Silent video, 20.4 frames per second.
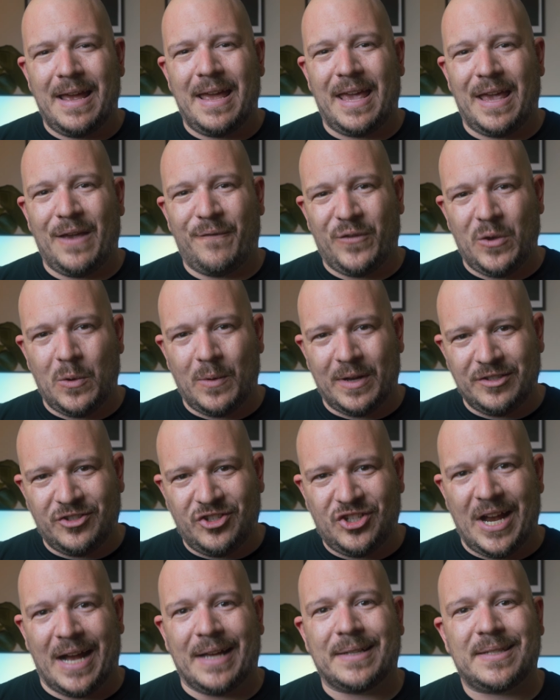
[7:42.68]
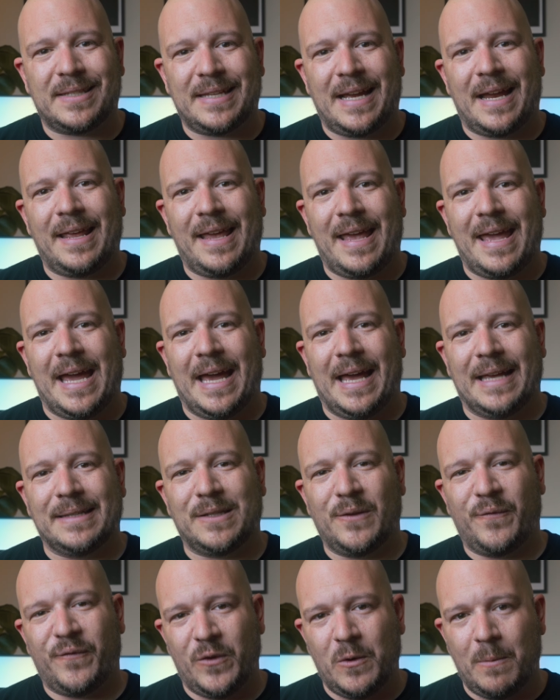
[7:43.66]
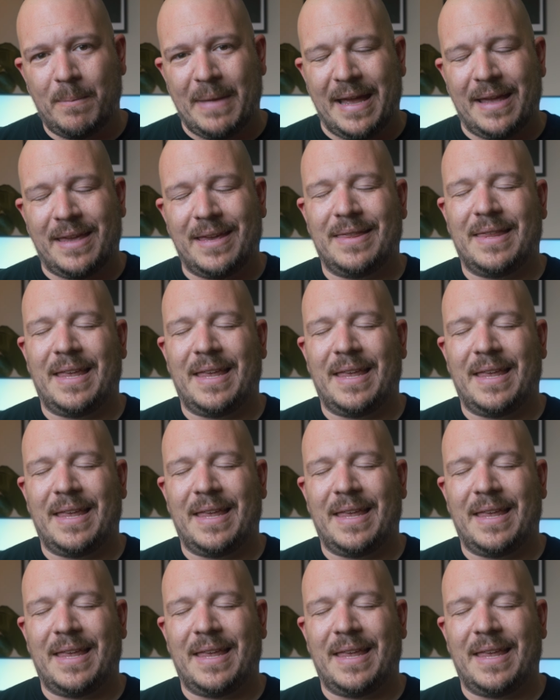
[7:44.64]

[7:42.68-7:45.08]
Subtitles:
if you are just starting out as a filmmaker,